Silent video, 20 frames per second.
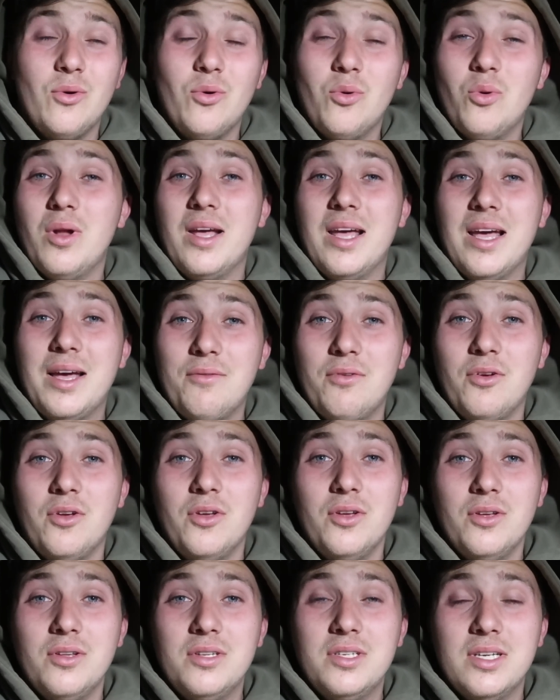All I have
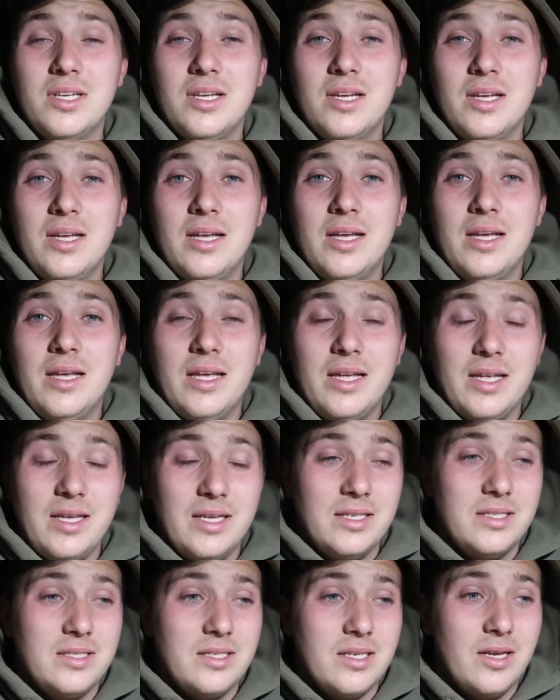heard
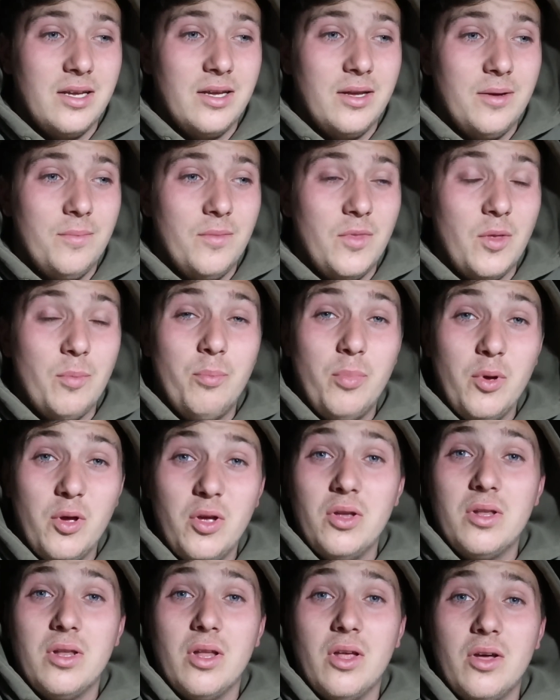is the
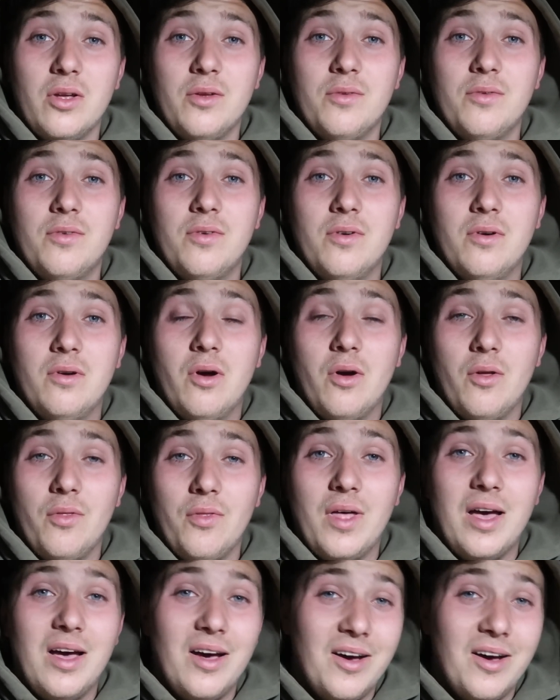bird life on that